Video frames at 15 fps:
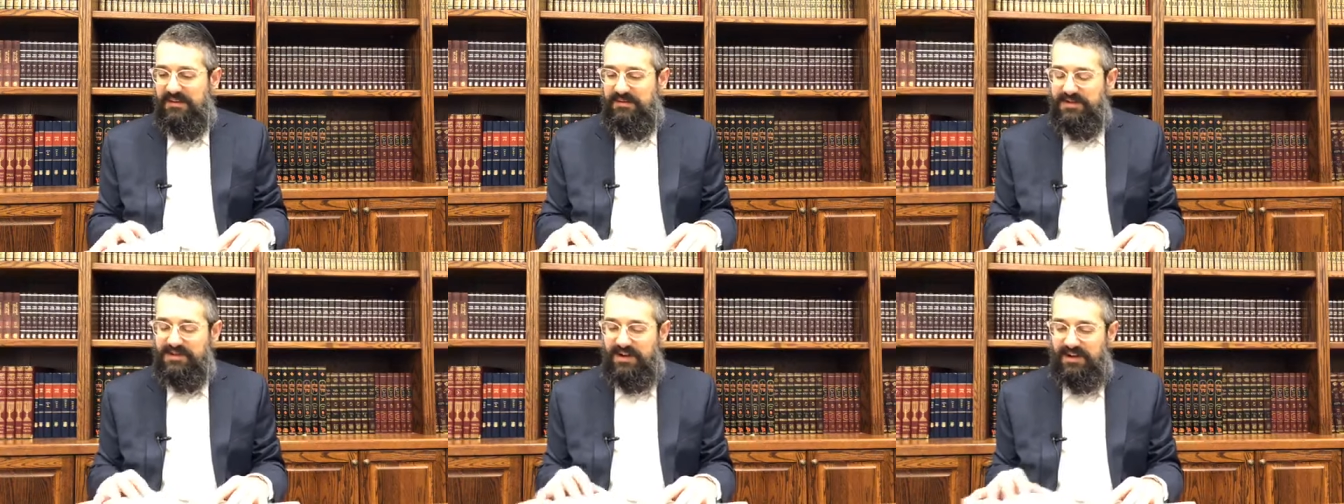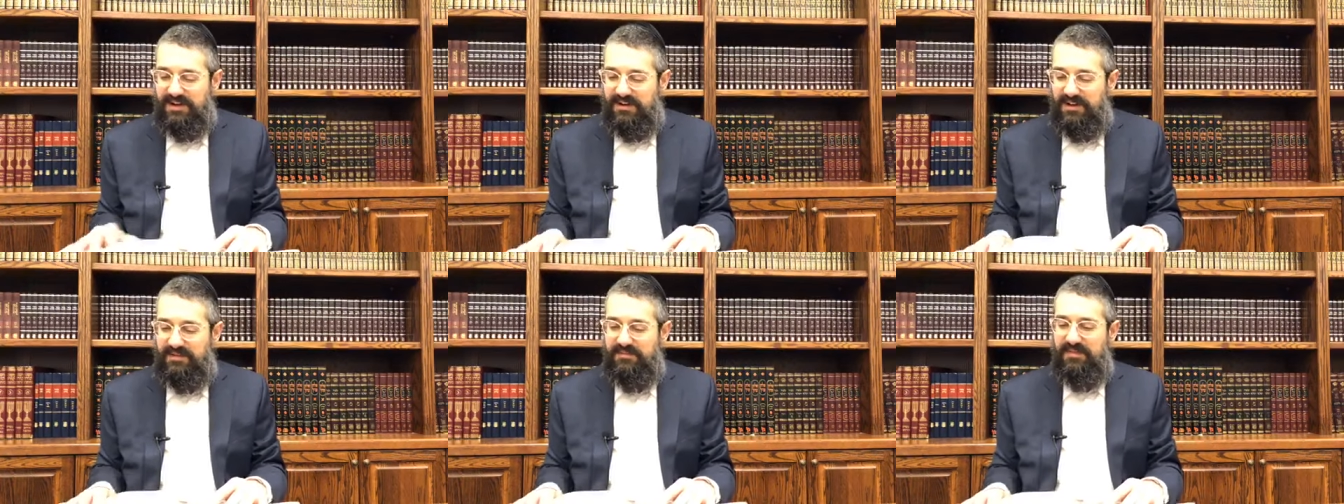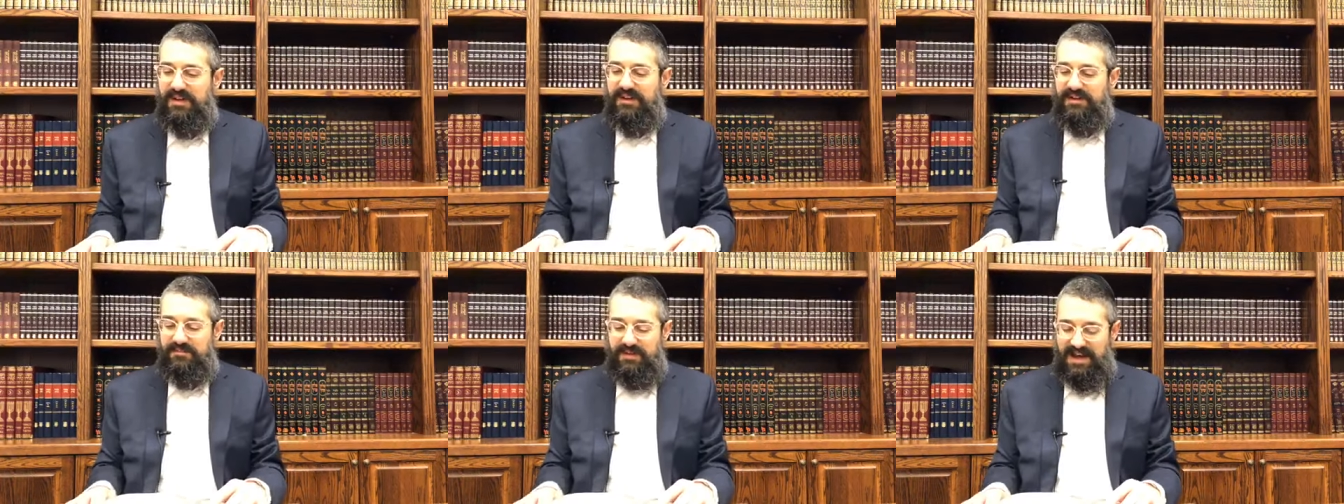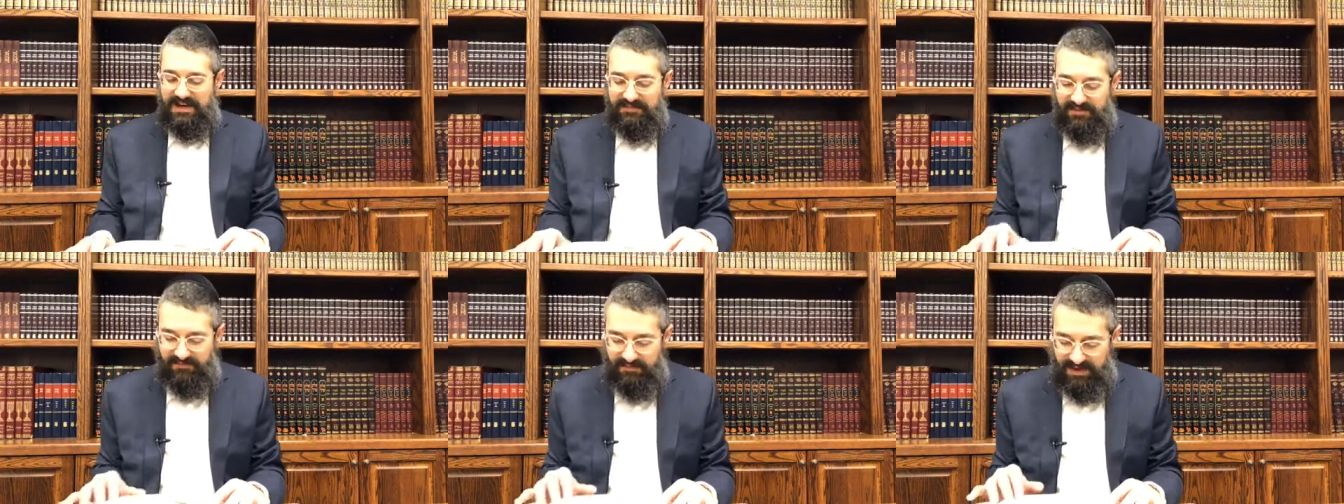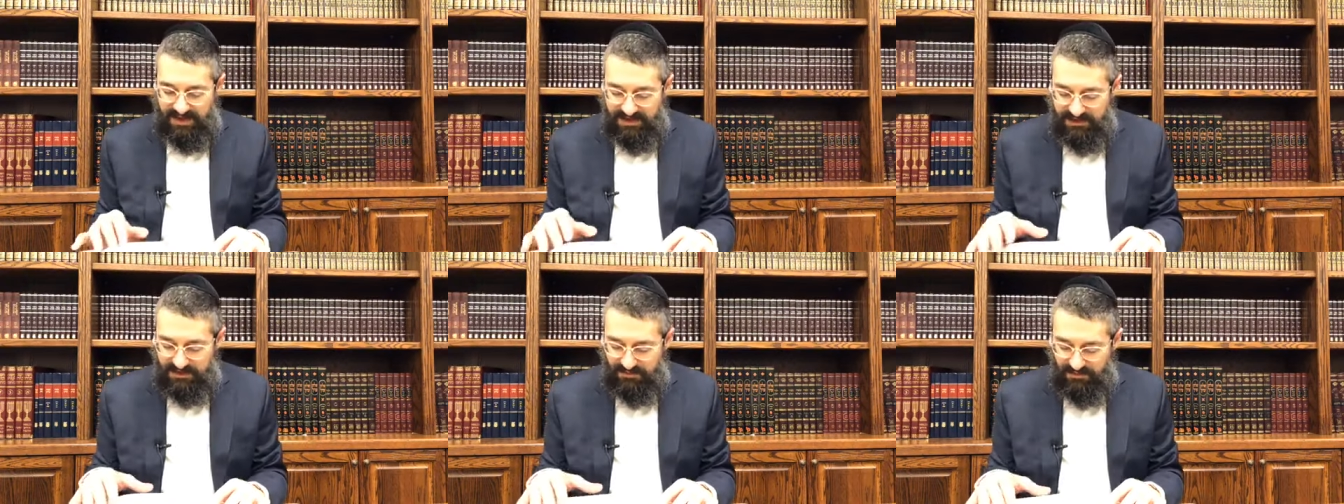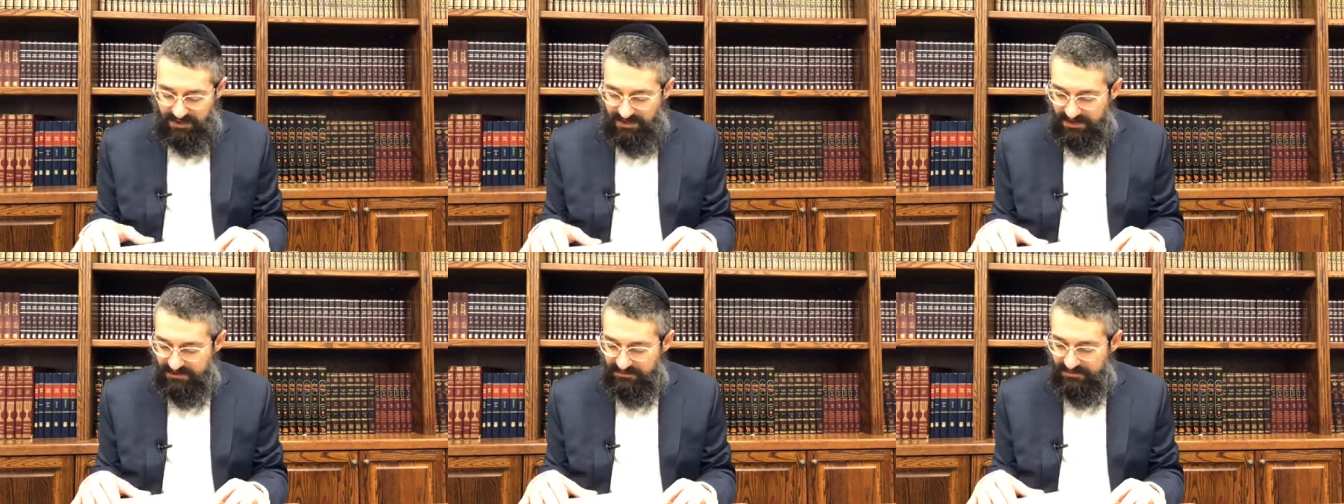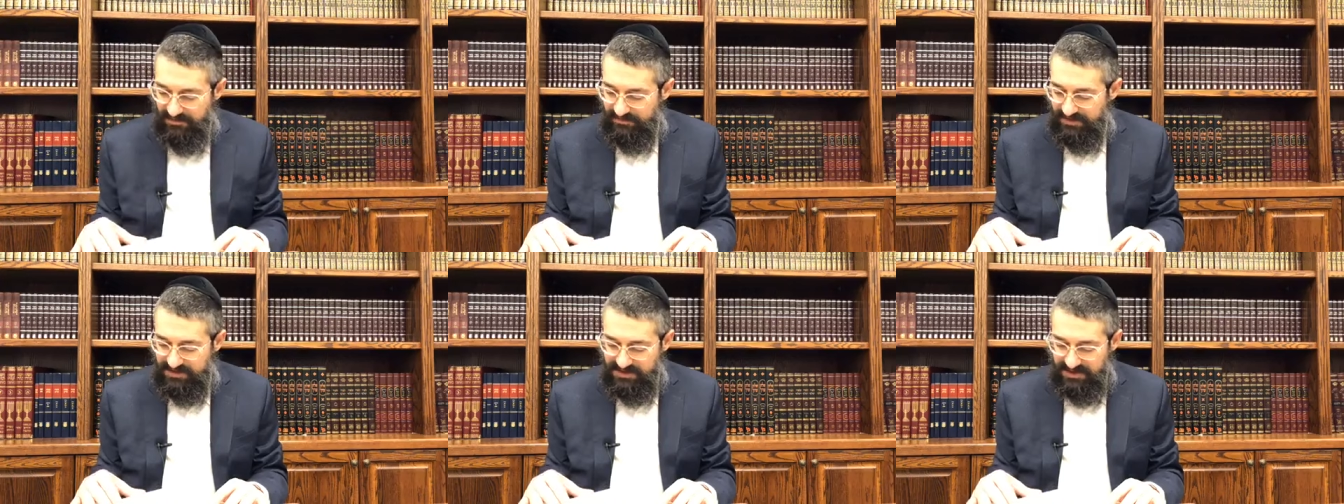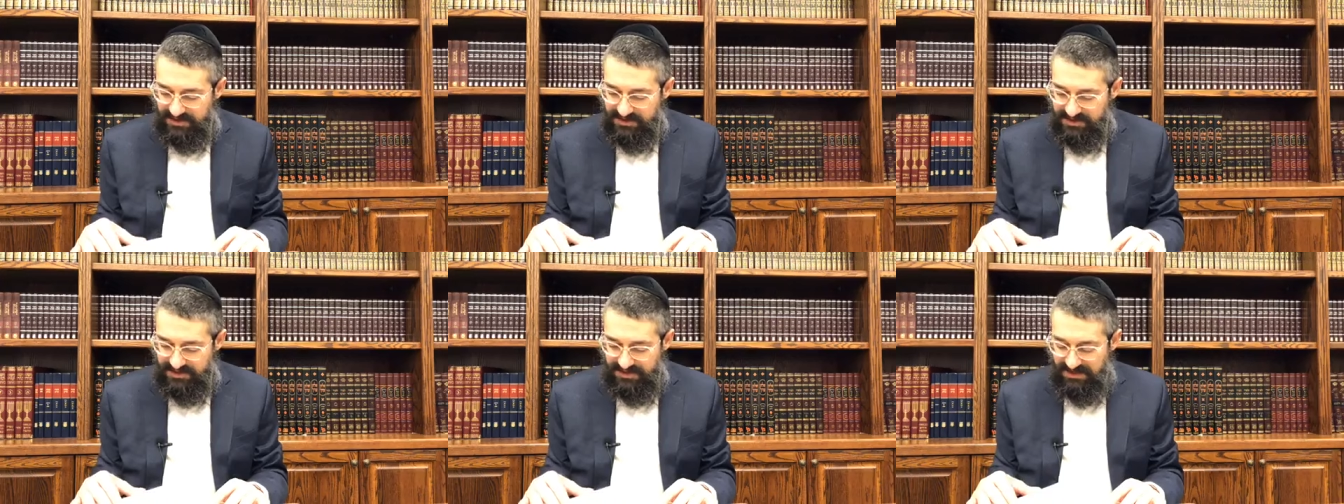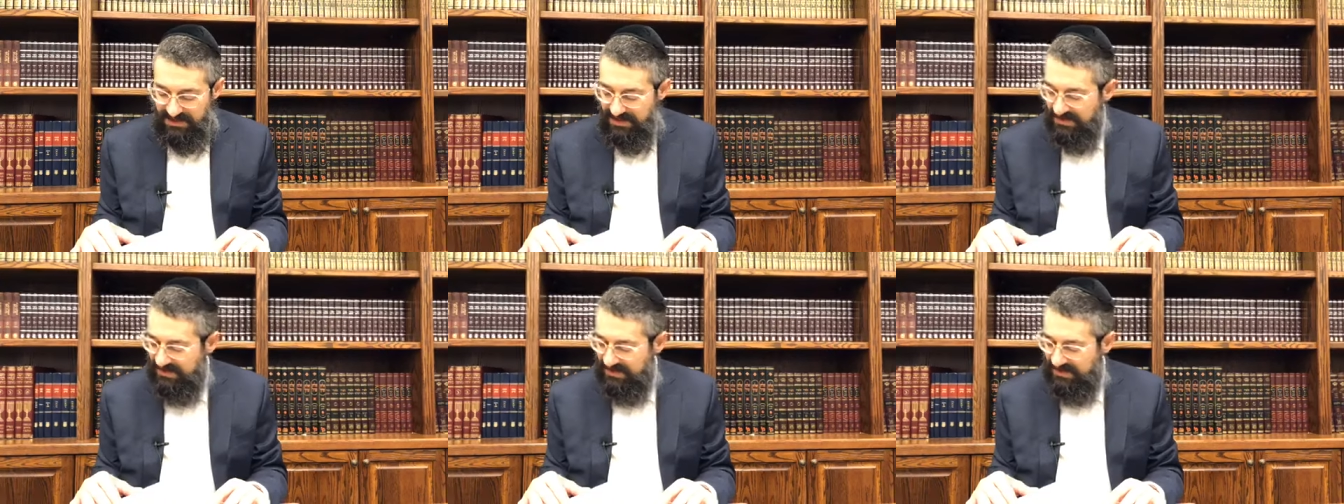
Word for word: And we started on the bottom of page 156